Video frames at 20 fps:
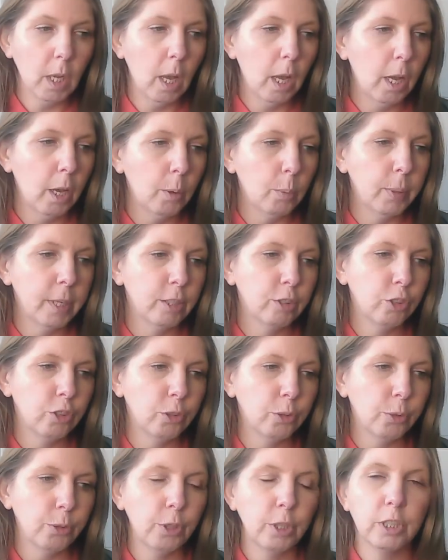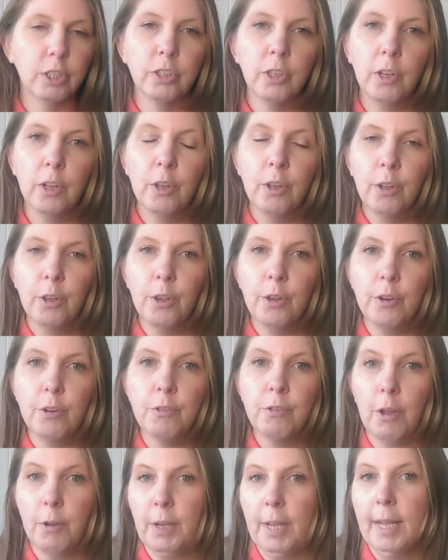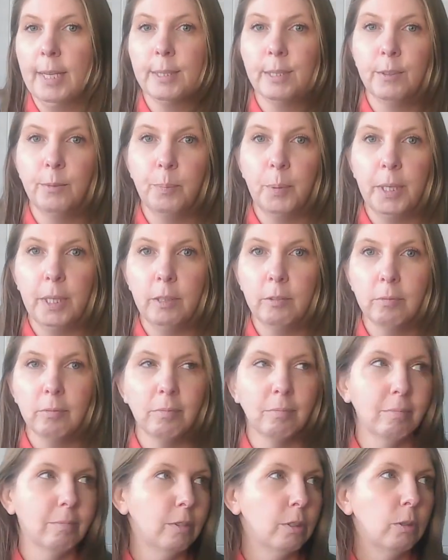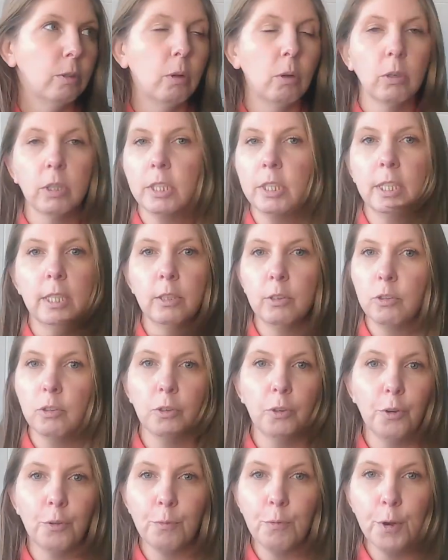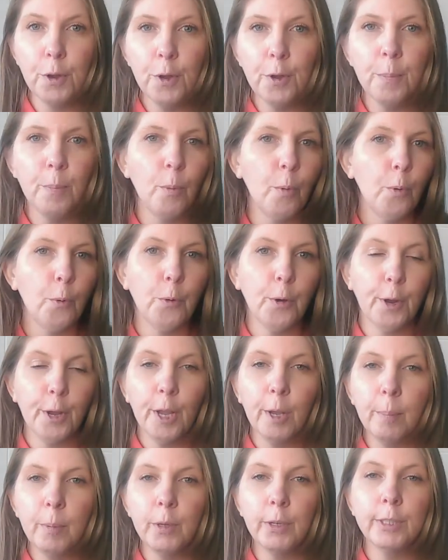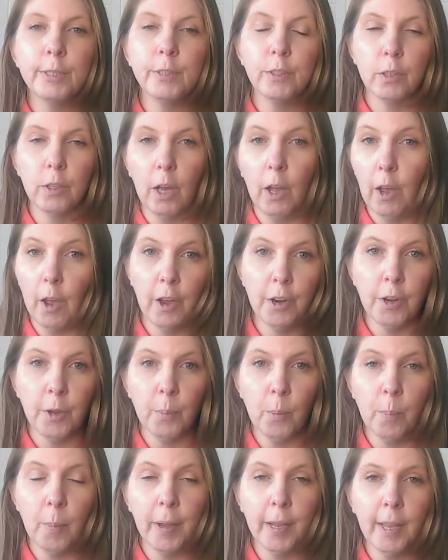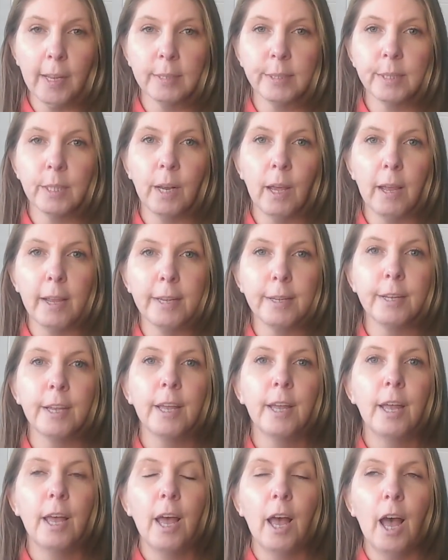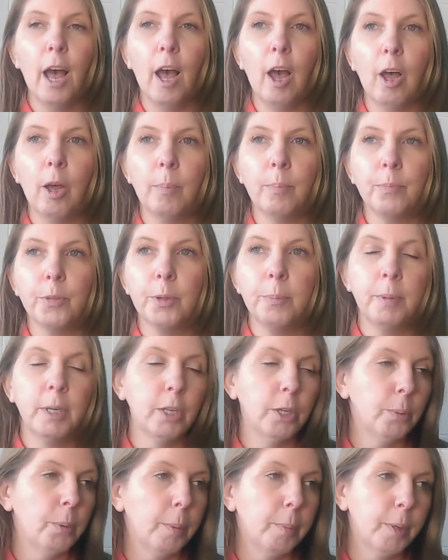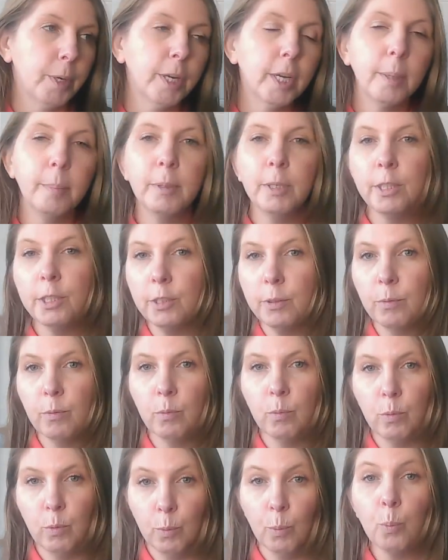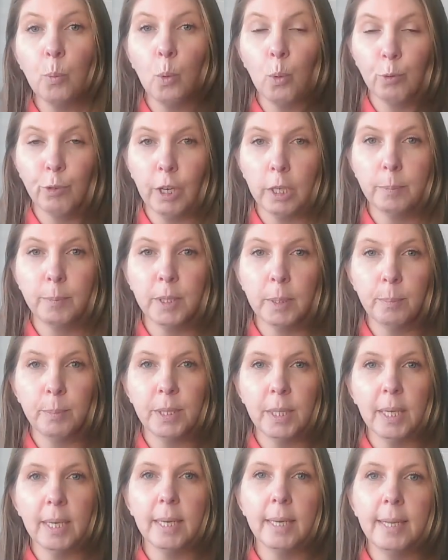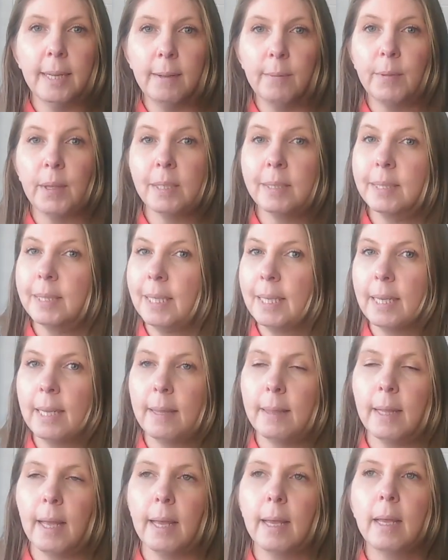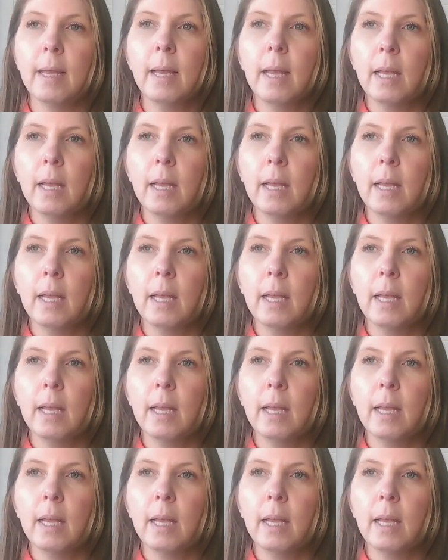We ensure that no cats have been locked in a room or a cupboard. I know what my cats are like. The minute you open a cupboard, wardrobes in particularly, they sneak in there.